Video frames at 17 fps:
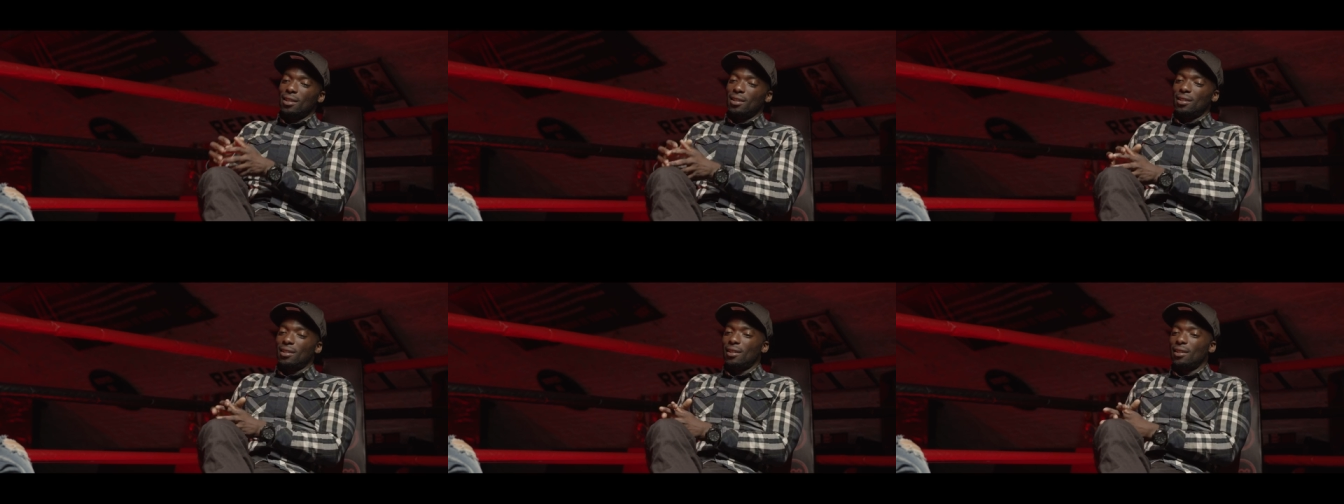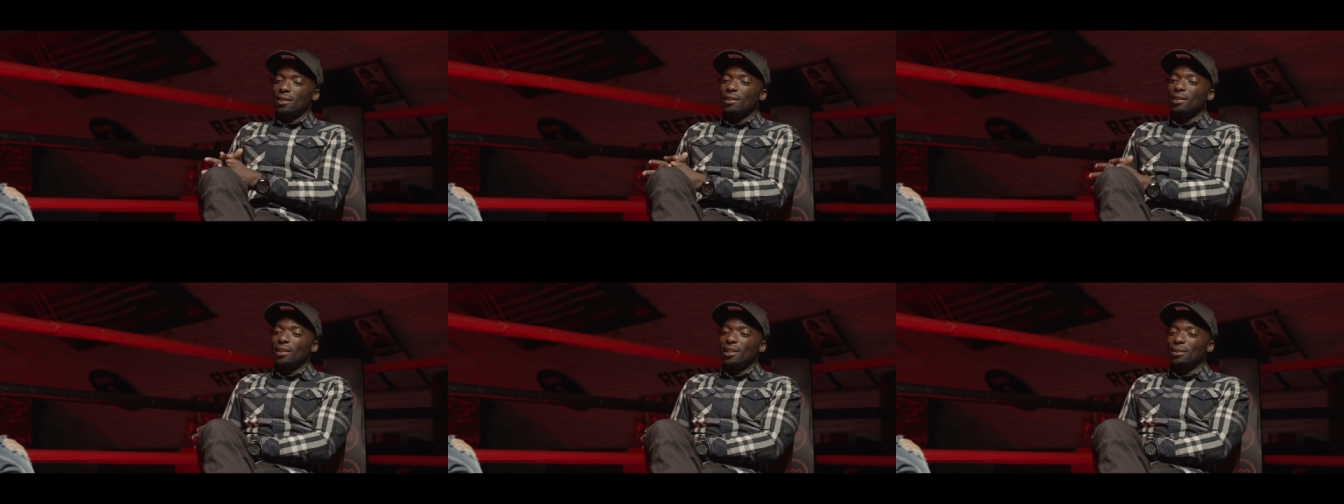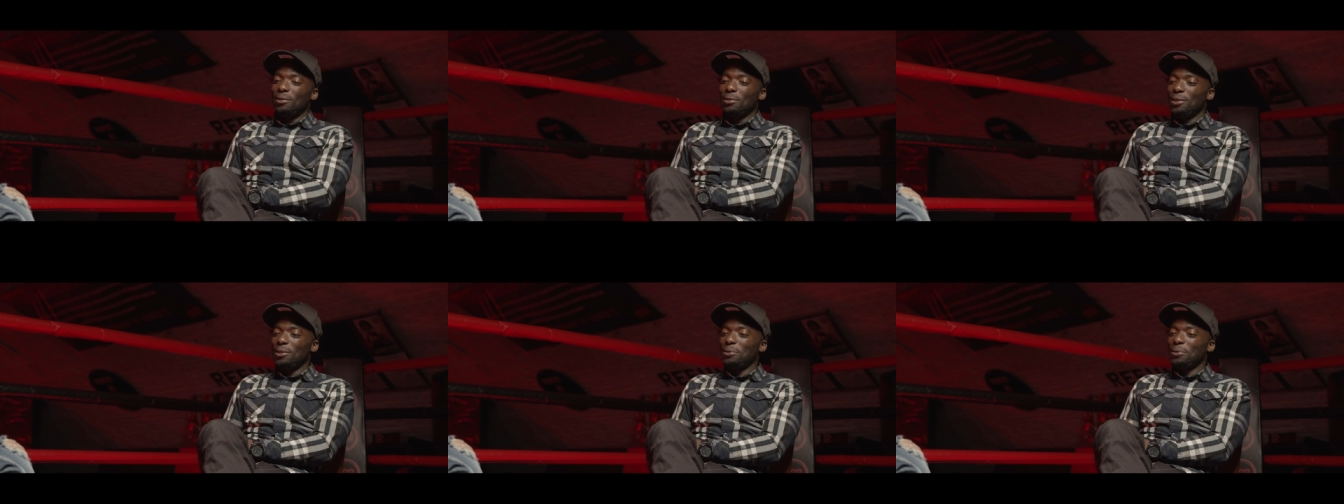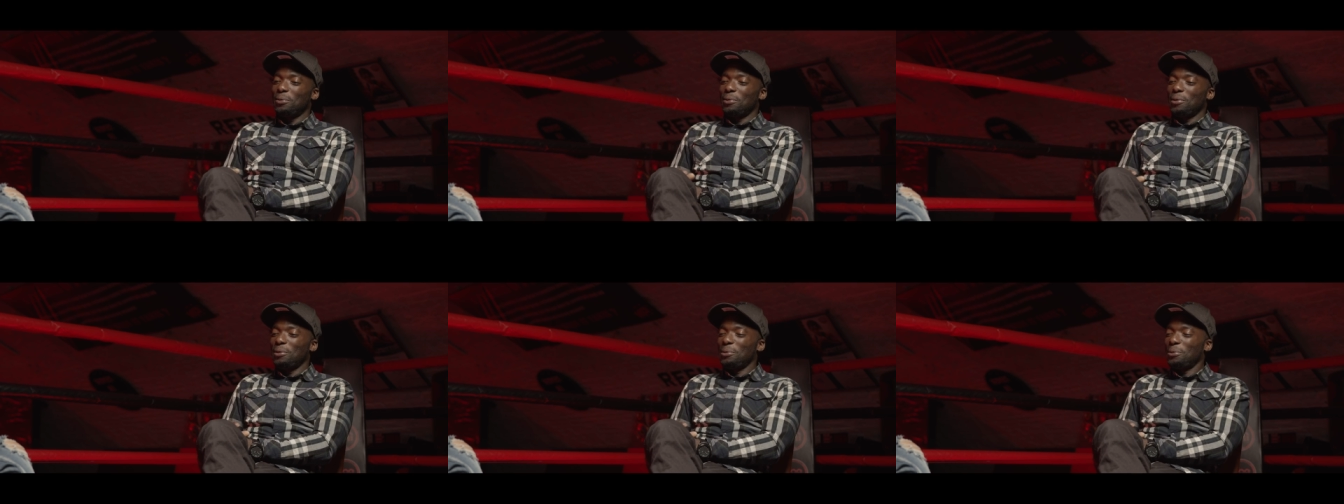So
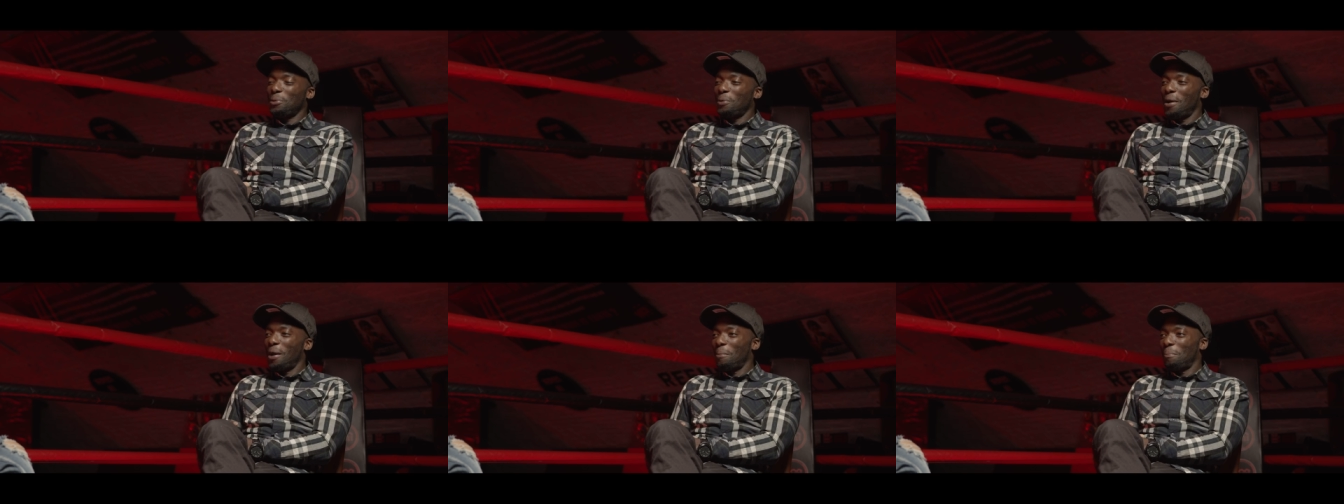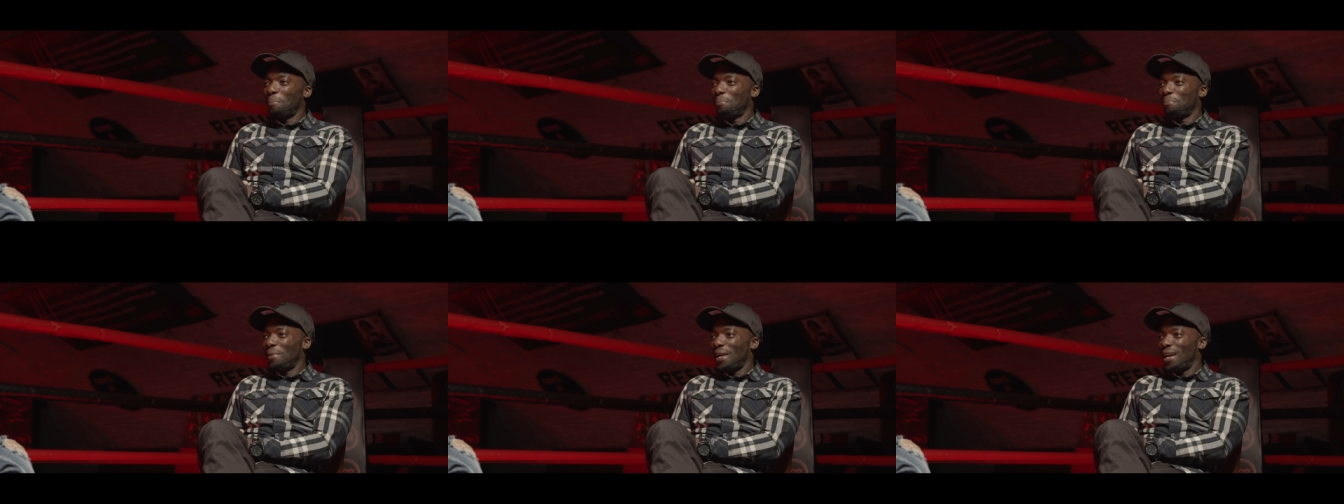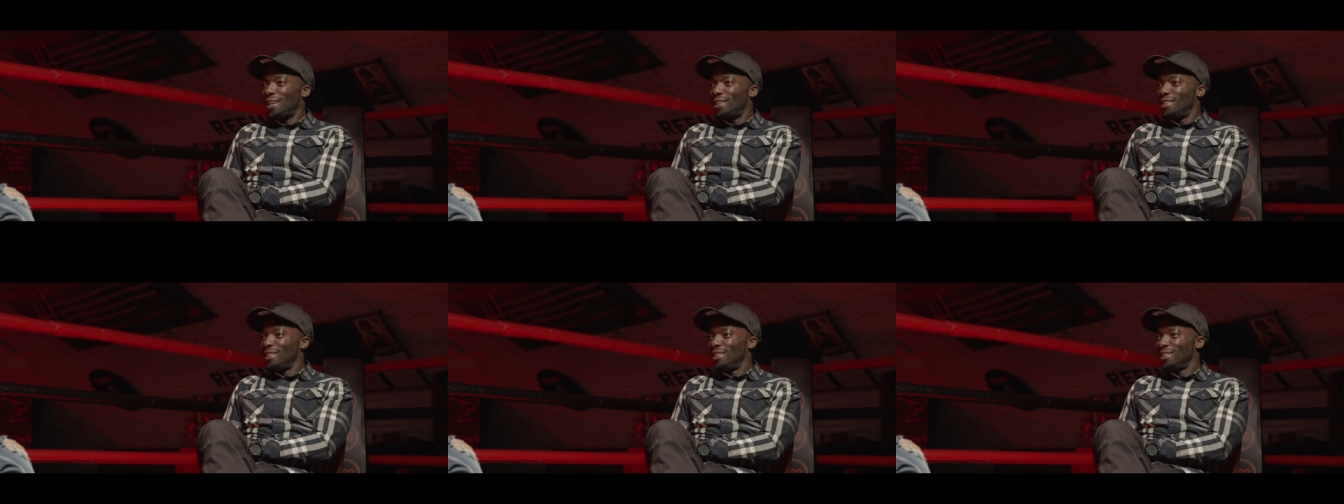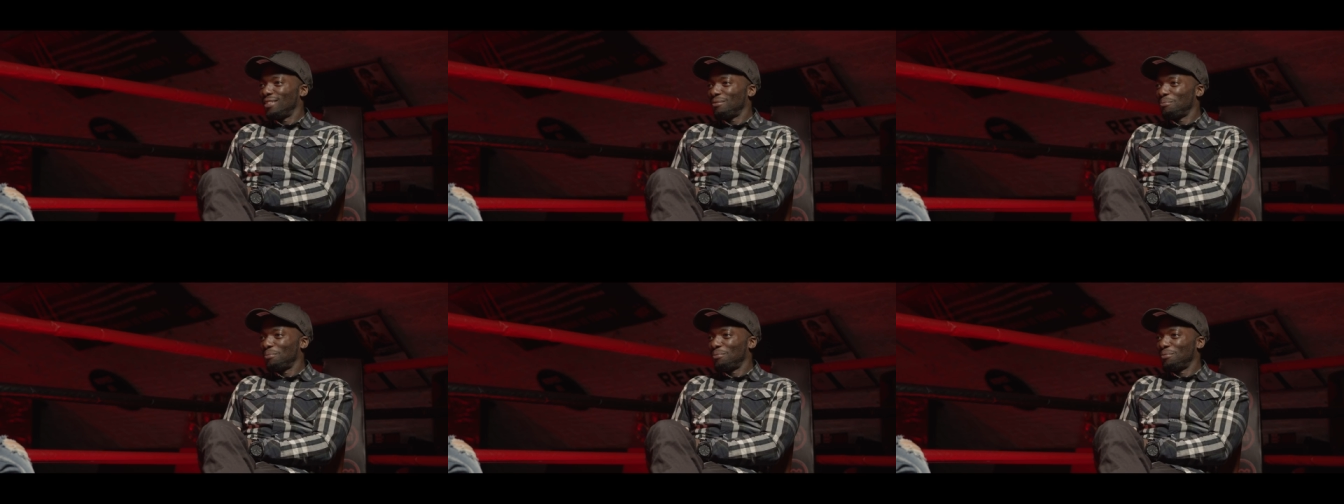it was quite bad.
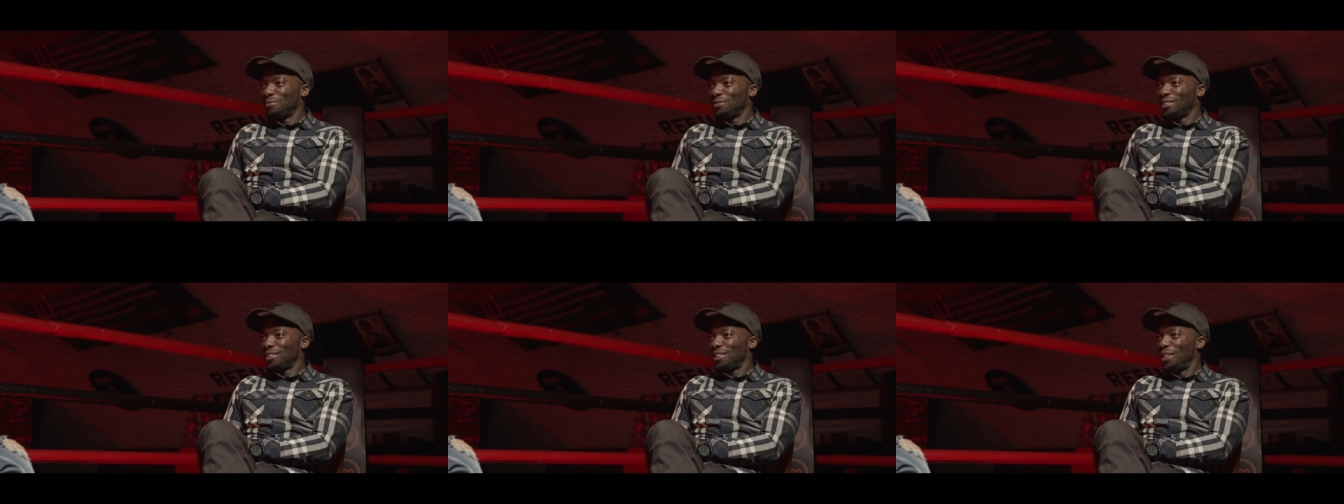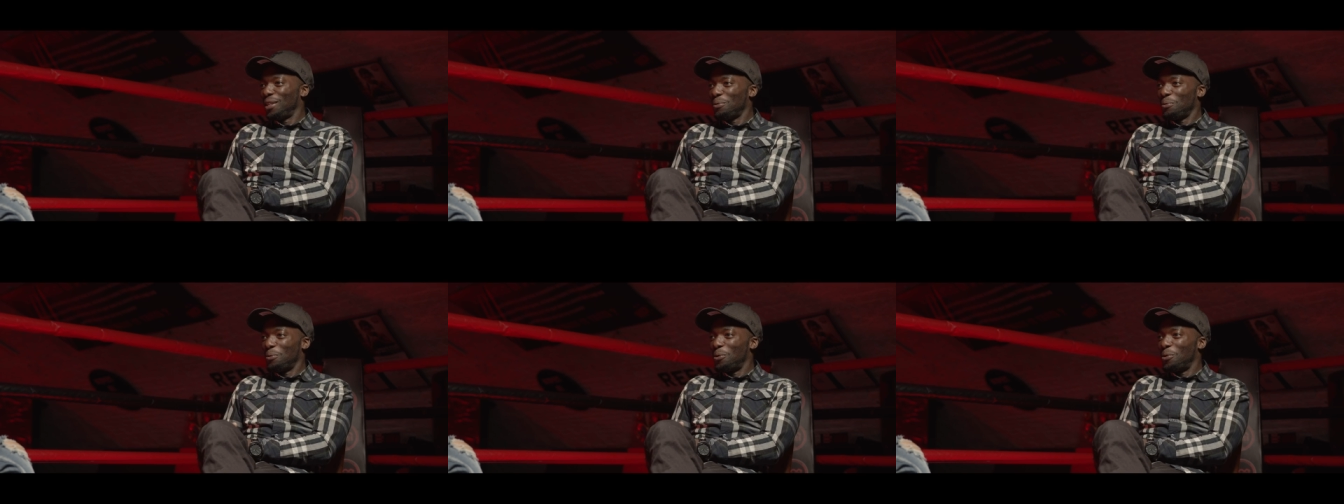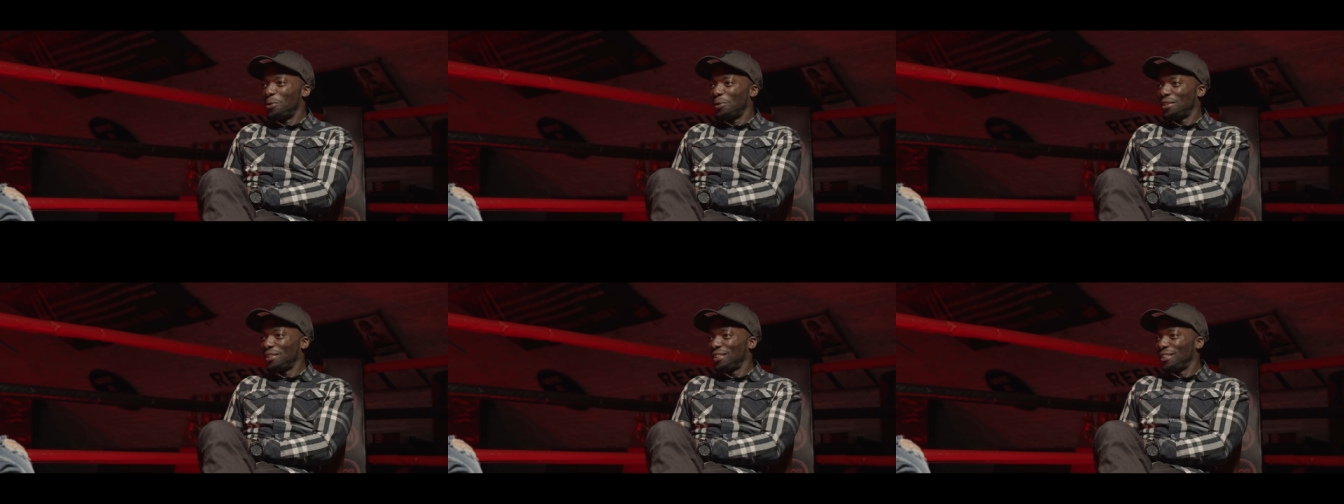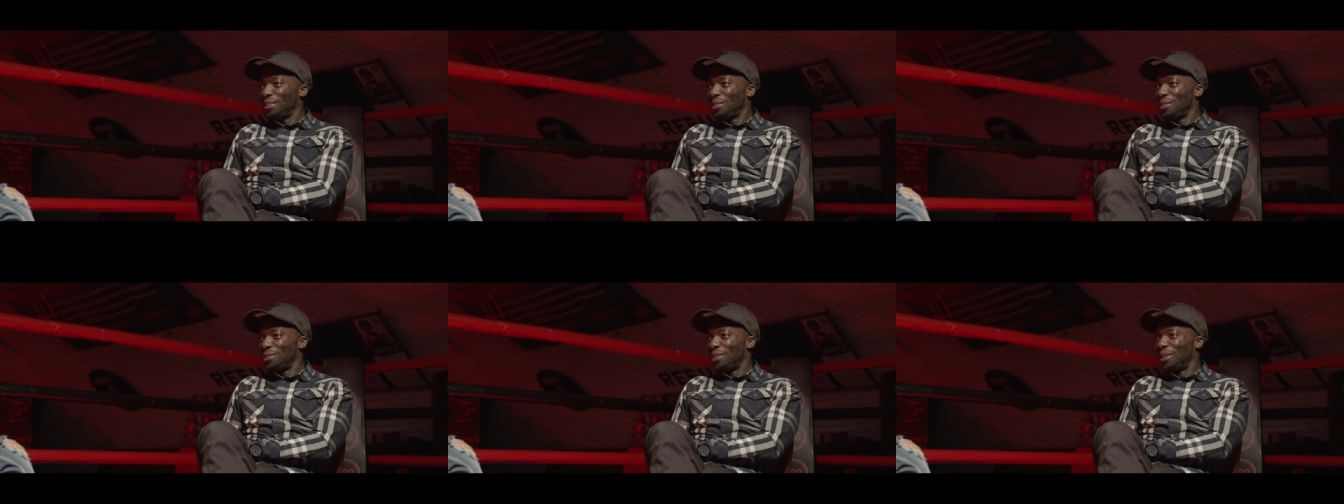Couldn't walk.
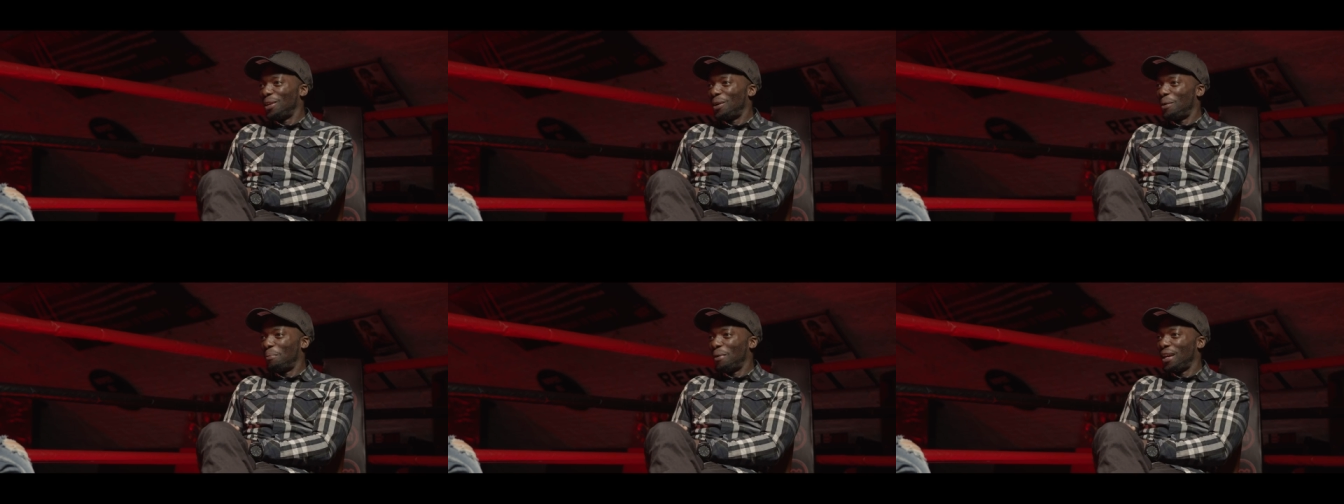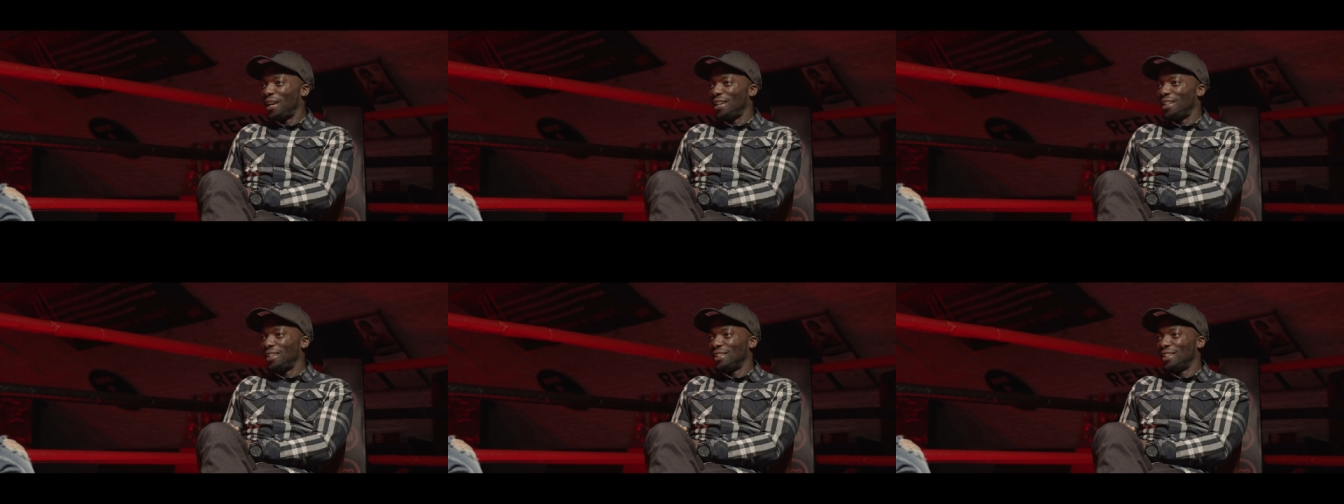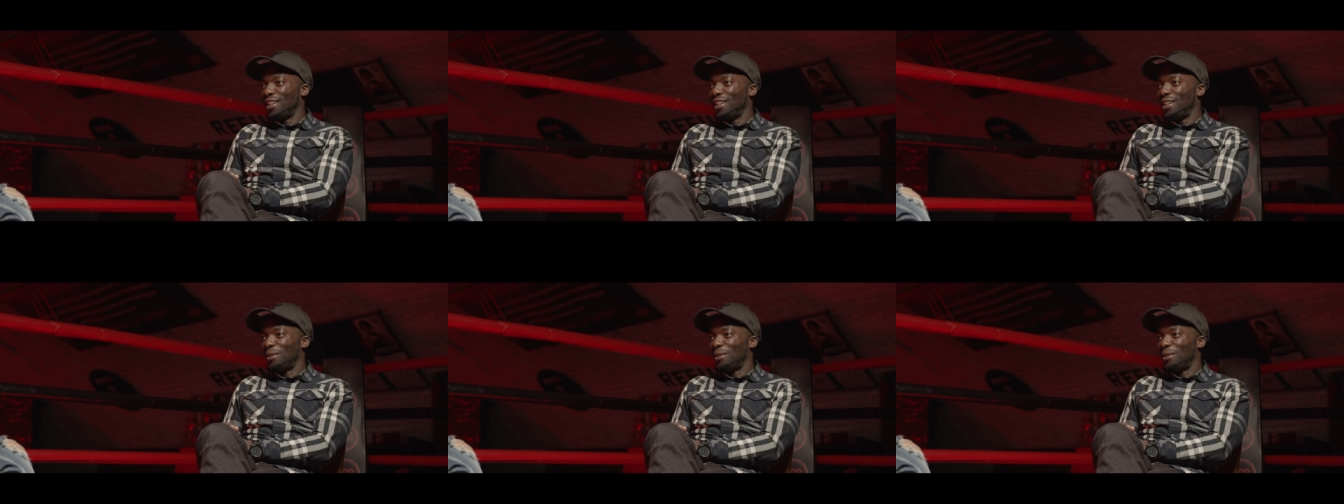There's a lot of pain.